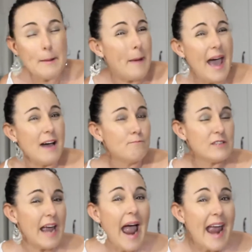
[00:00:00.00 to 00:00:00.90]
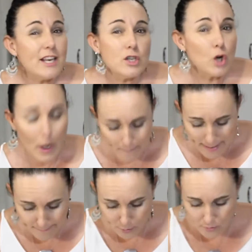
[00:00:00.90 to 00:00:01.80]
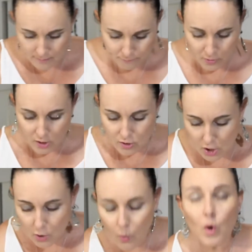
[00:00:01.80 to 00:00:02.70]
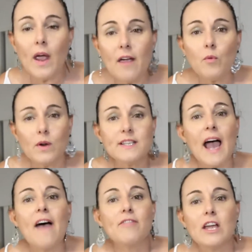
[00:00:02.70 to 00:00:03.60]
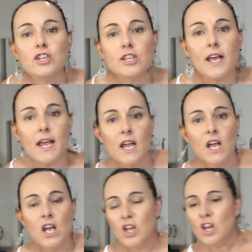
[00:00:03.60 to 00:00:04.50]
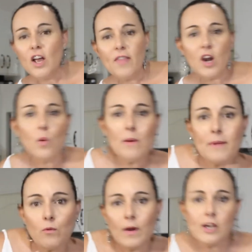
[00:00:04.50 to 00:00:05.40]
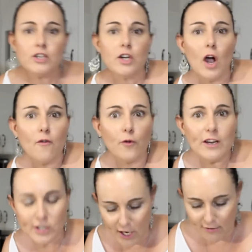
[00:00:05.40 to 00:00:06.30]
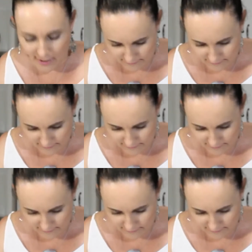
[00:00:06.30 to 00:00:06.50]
about 8 to 9 people. So you want everyone to have their share. You know, they don't want to be reaching over each other.